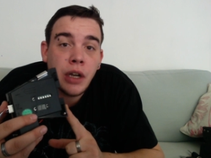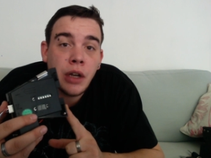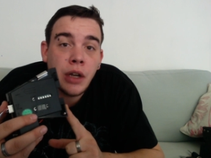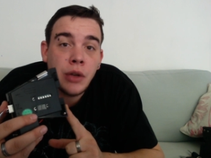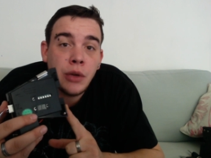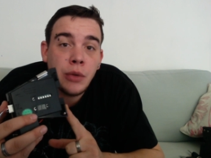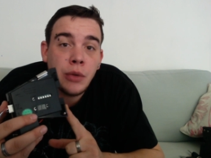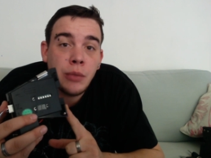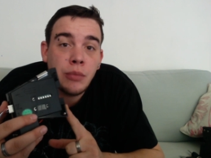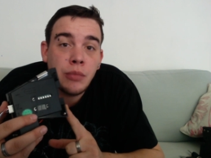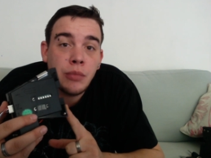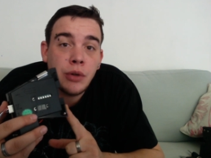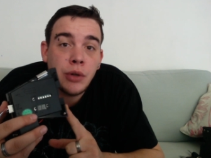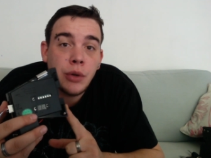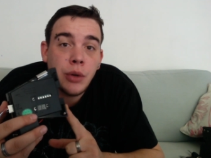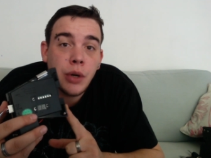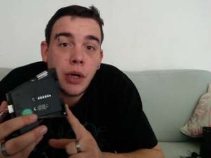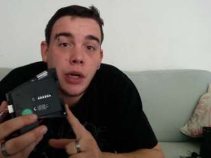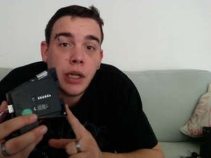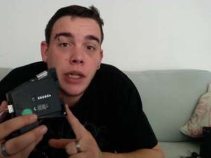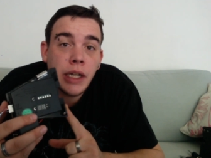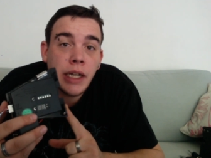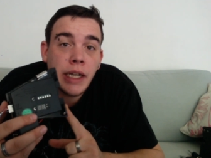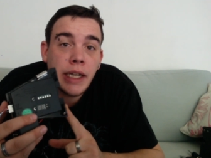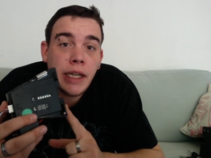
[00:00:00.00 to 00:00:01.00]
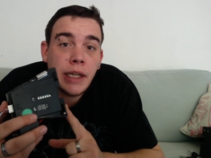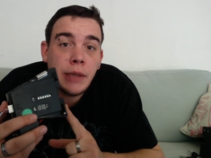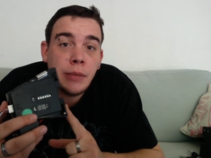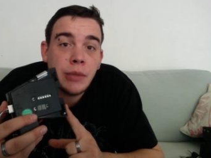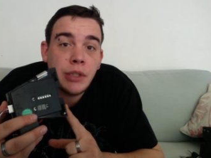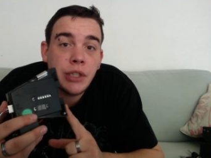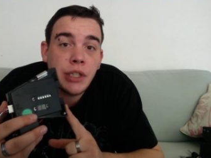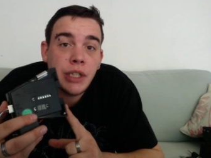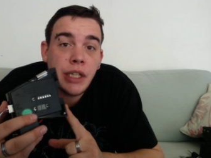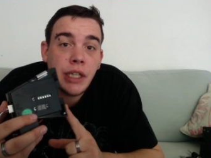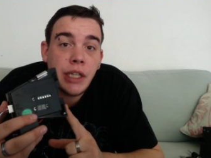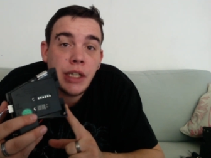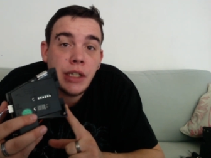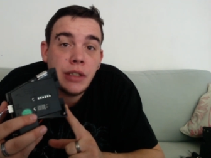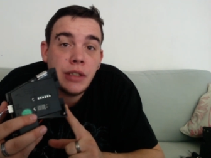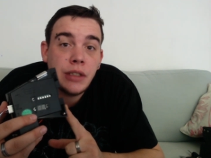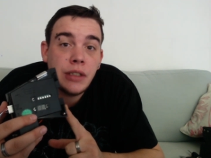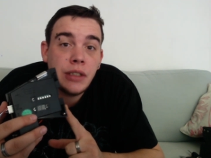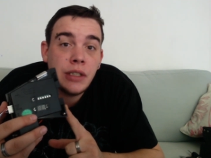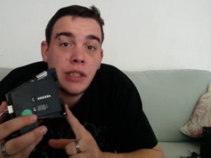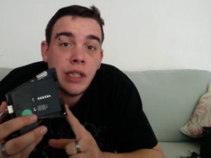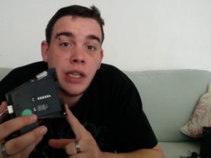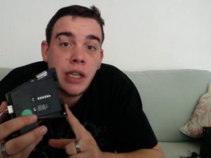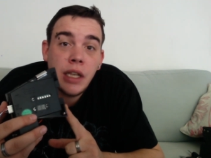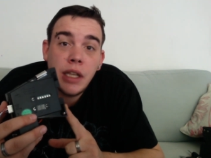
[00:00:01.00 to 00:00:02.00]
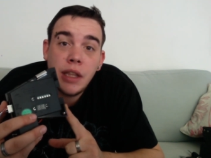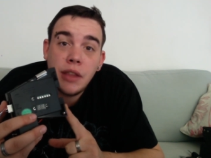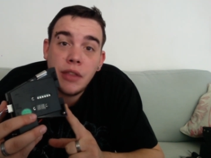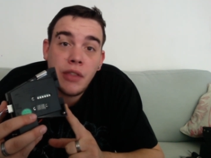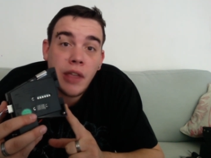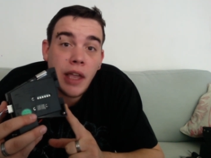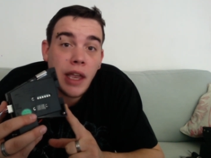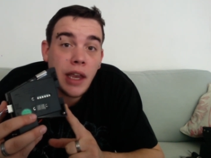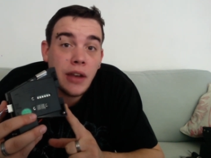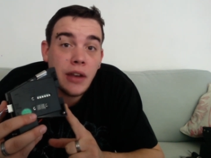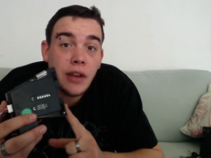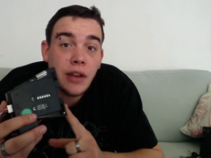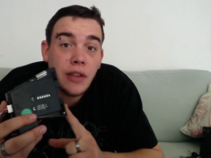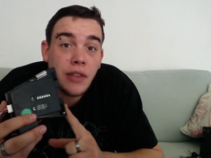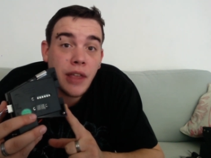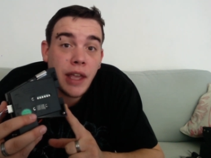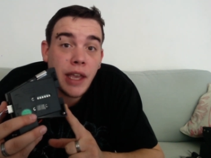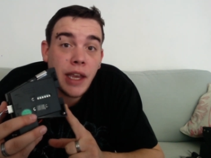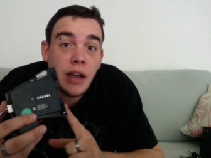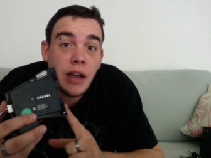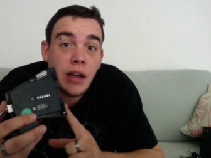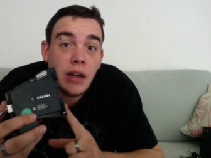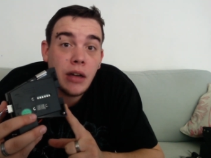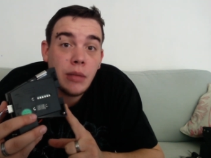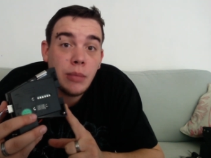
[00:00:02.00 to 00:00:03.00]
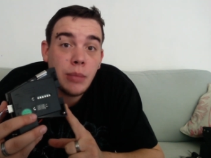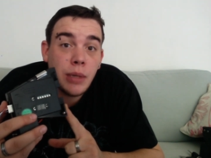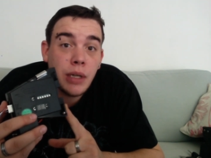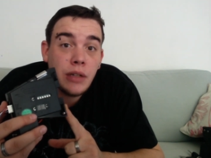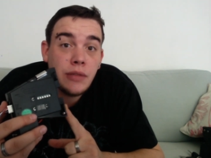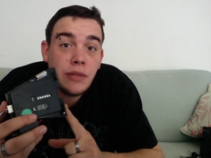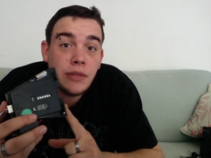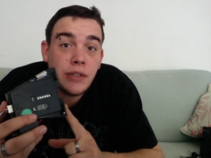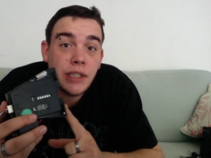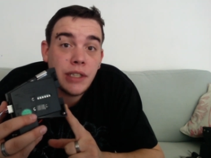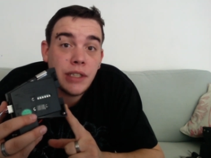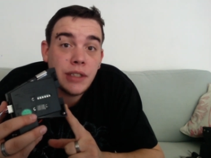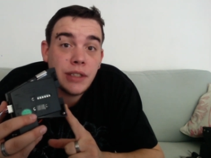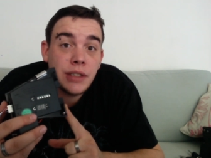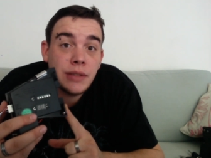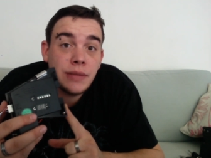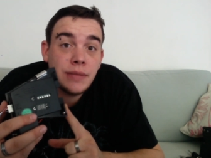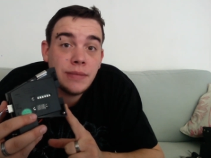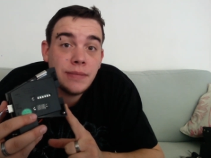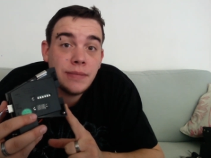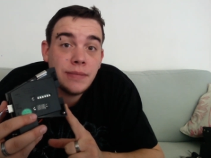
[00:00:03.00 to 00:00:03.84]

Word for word: homebrew arcade machines, then they are perfect.